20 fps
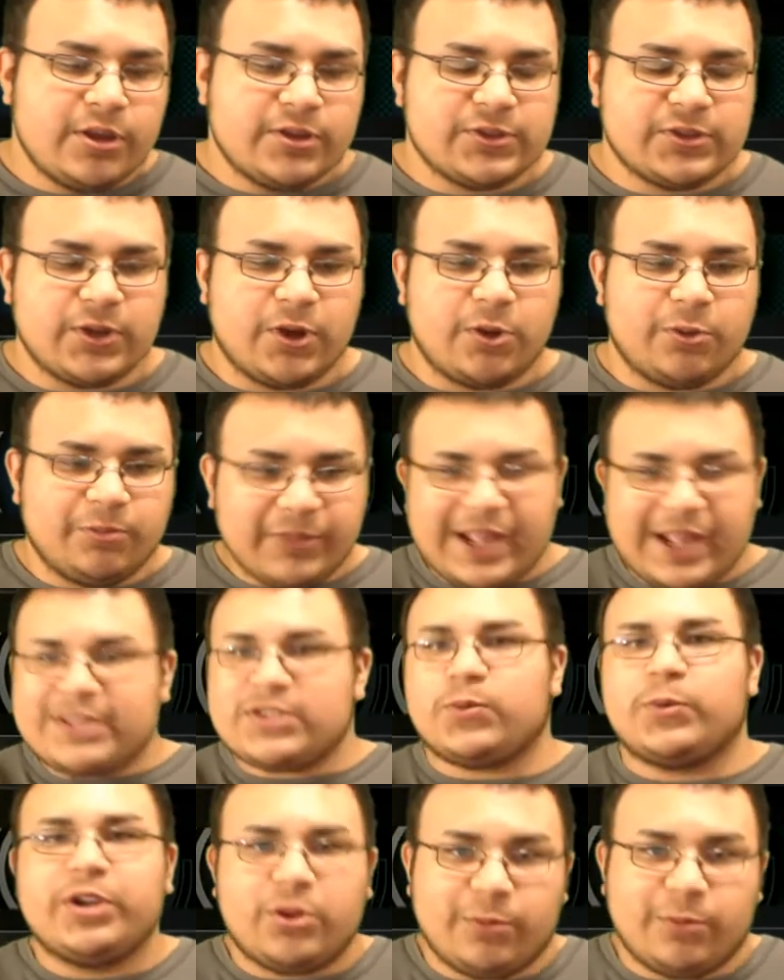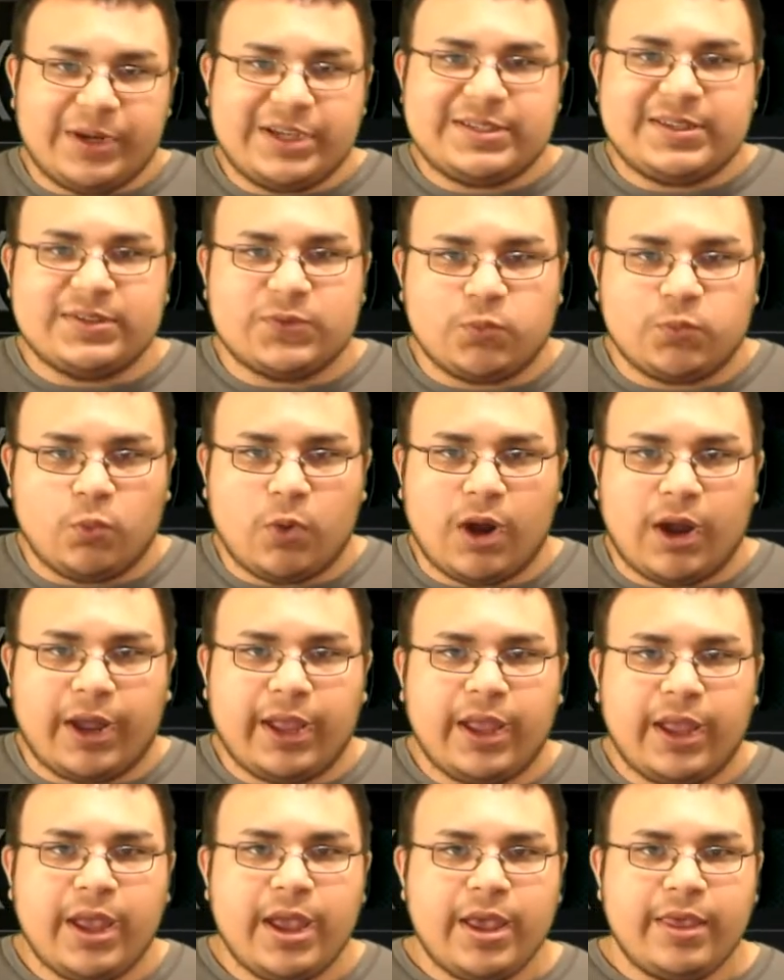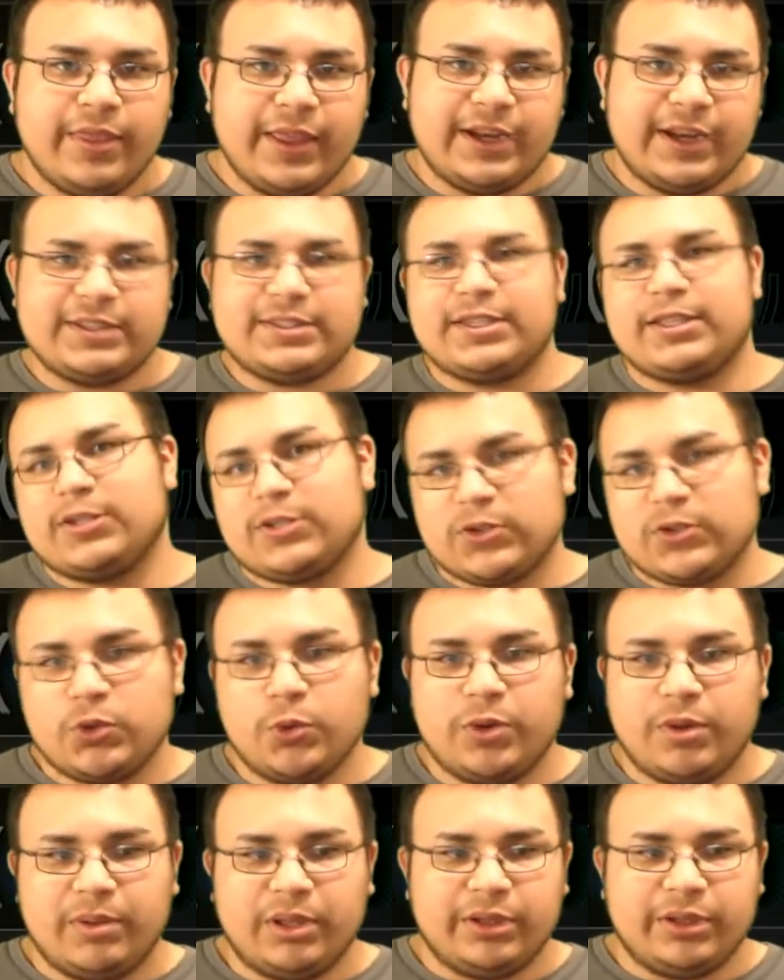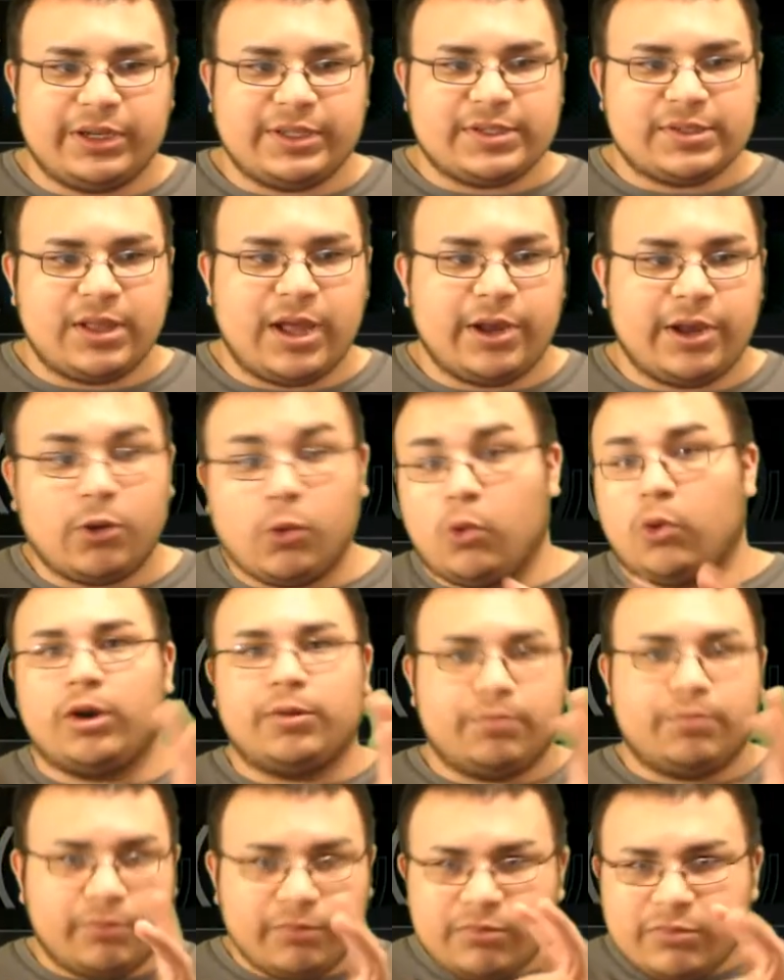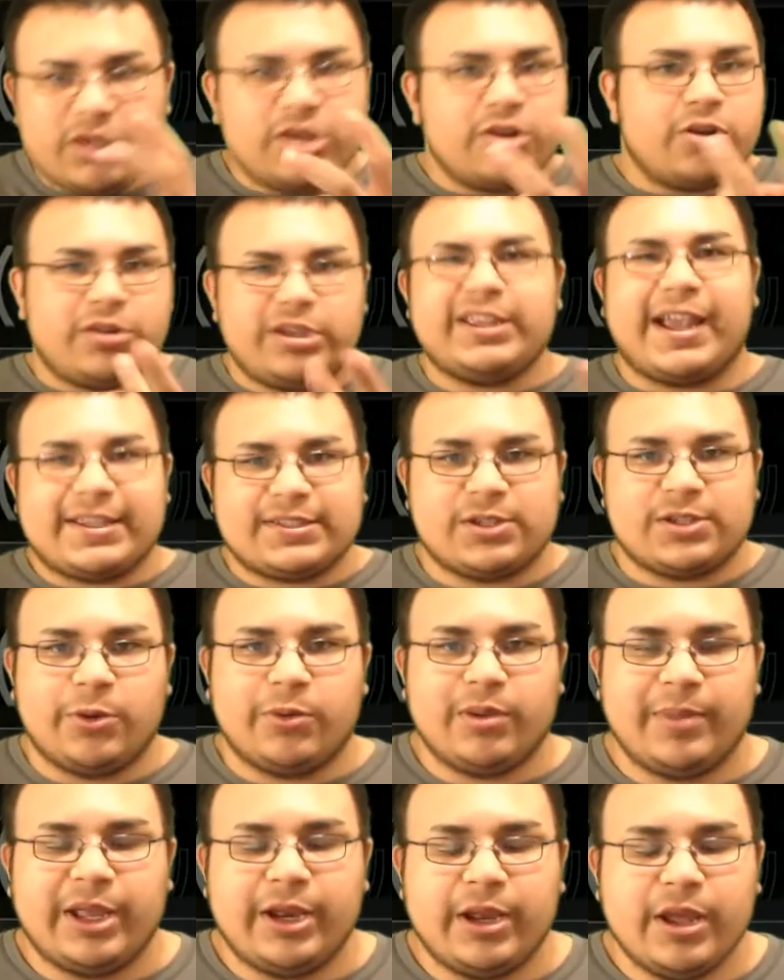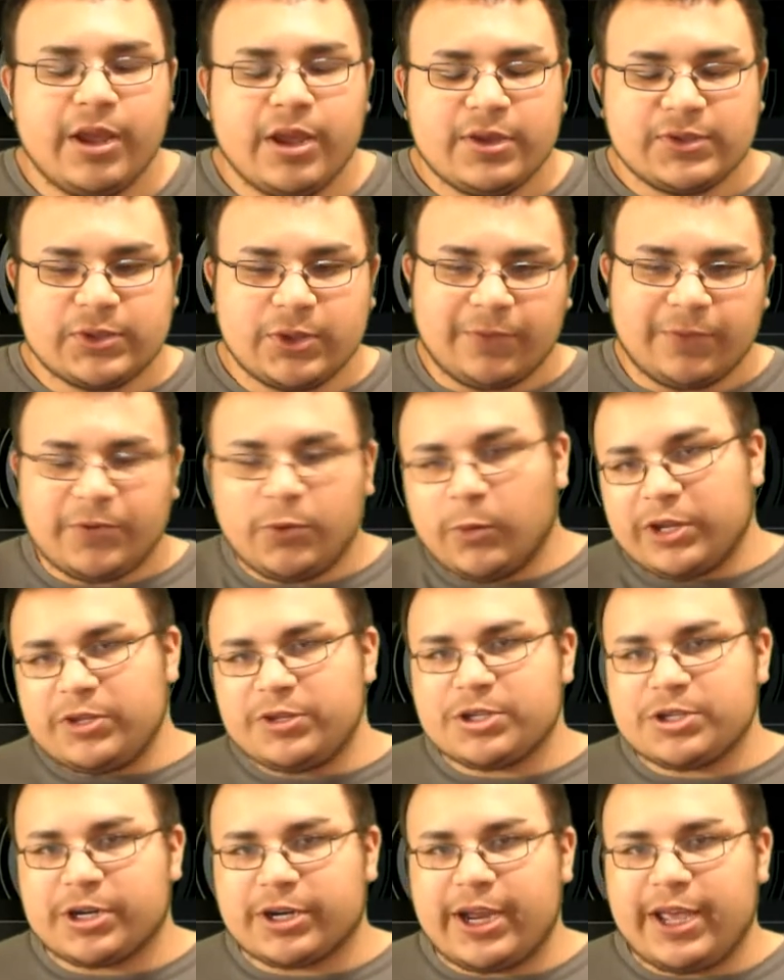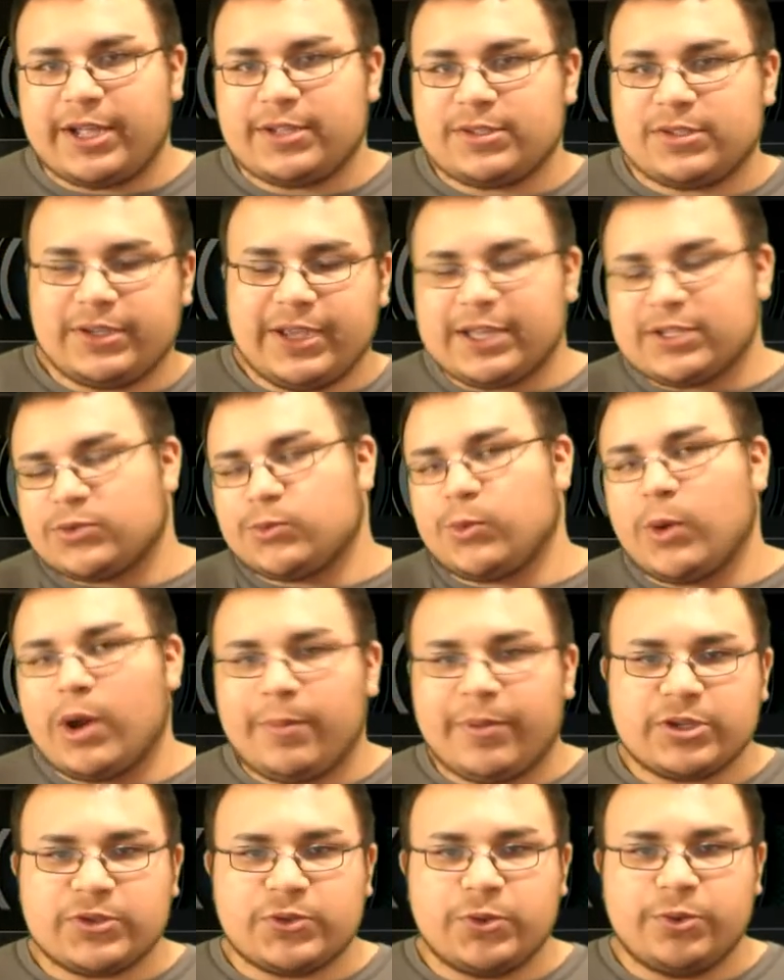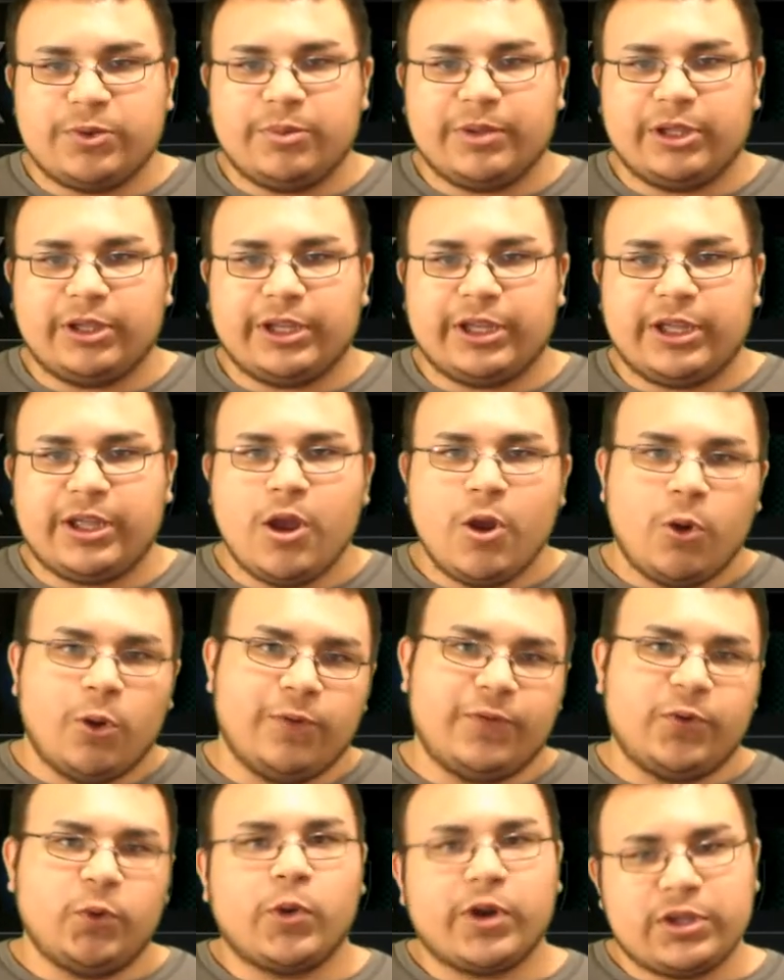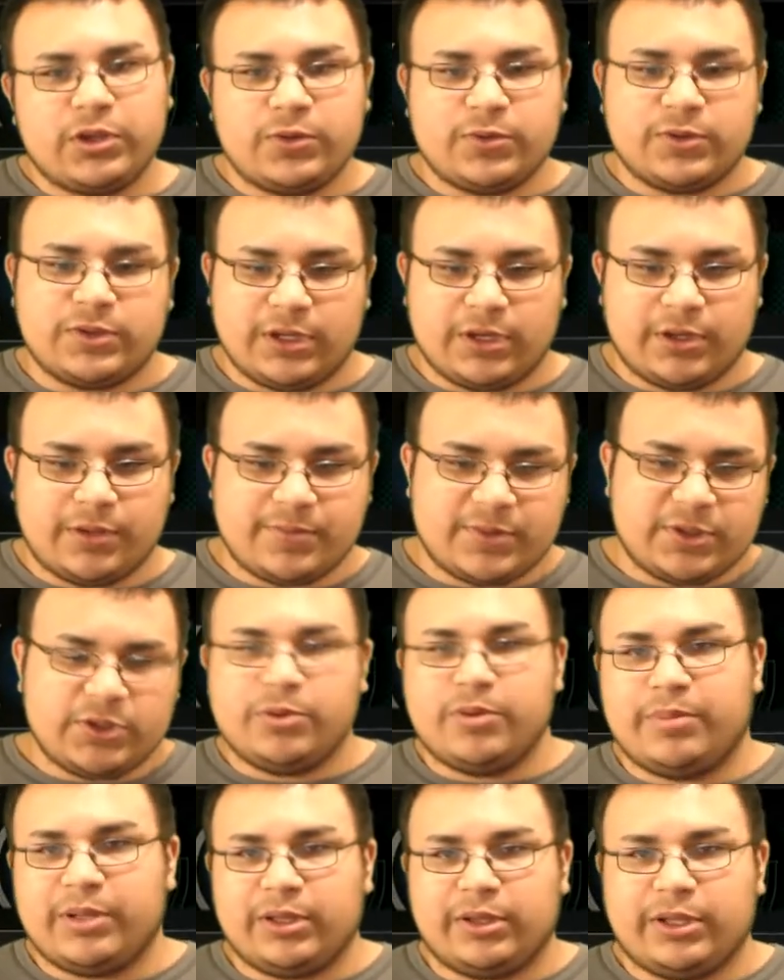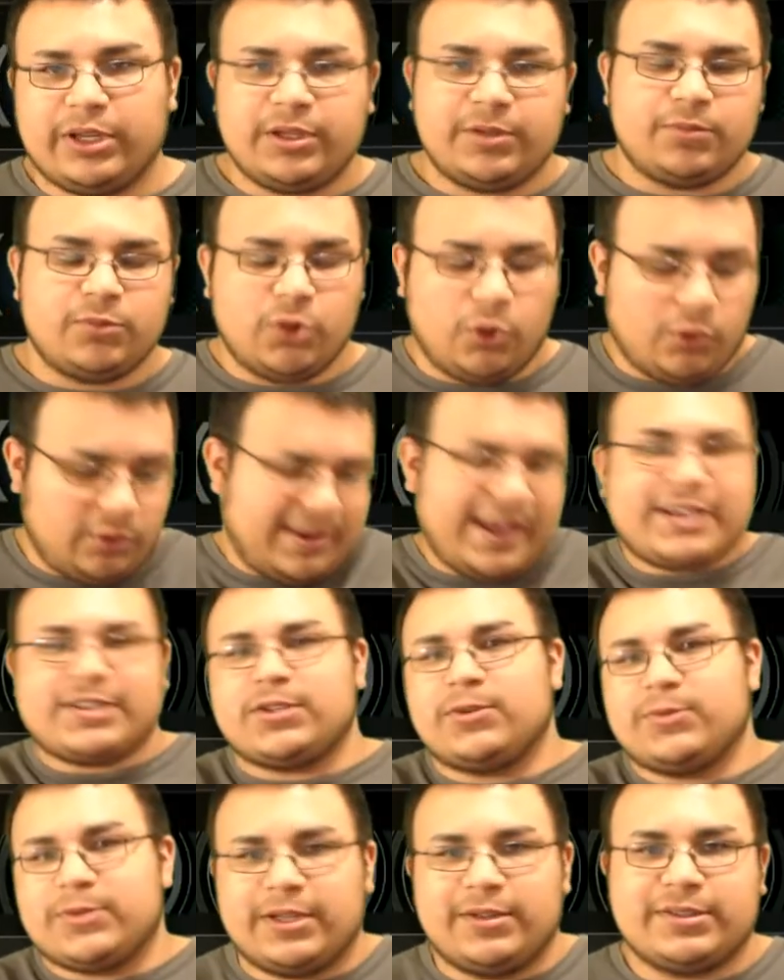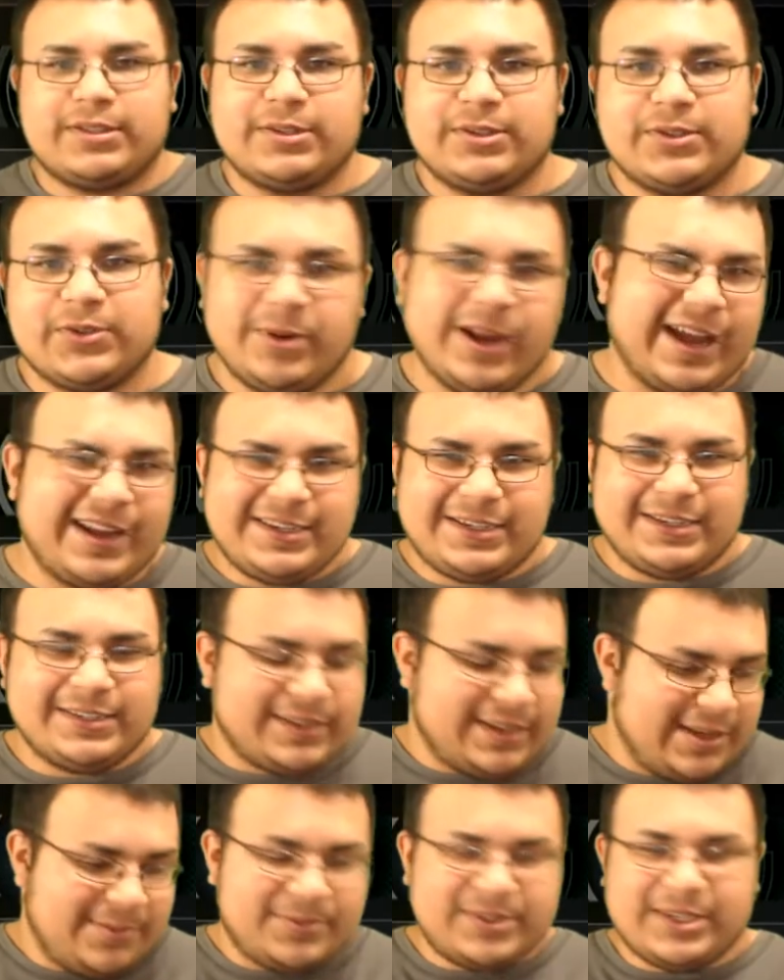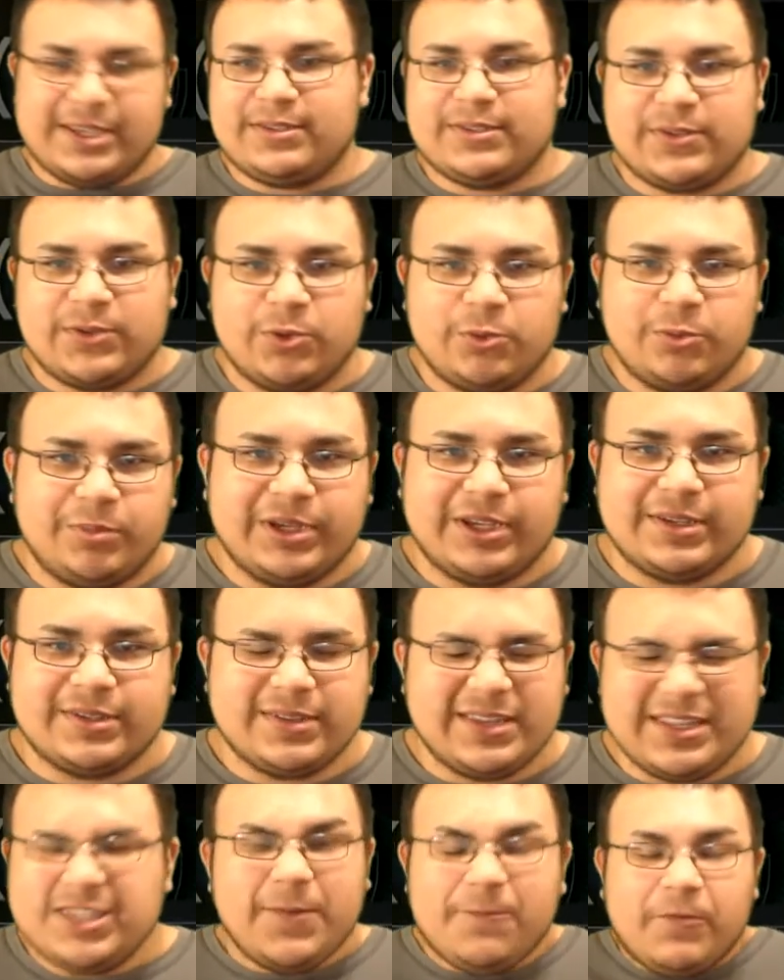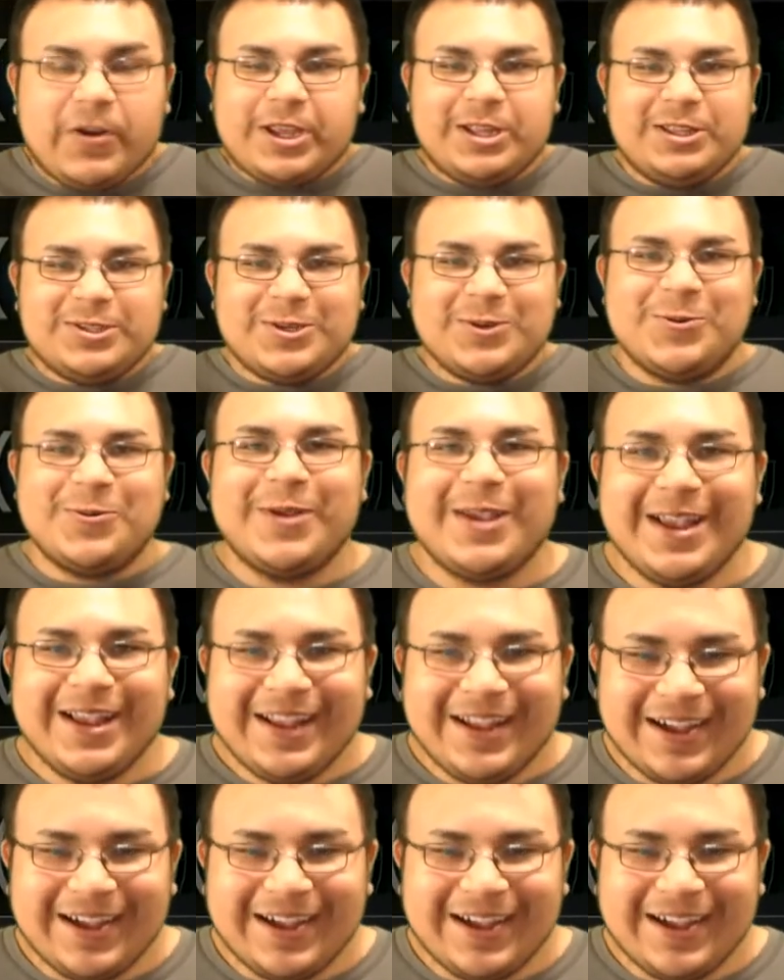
So that's one of the reasons why that it's in the suitability slot, or you guys know what I mean. So if you want to use your grenades, you got to swap out a suitability, or if you want to use a suitability or exoskeleton suit, I just keep saying suit because it's a freaking suit.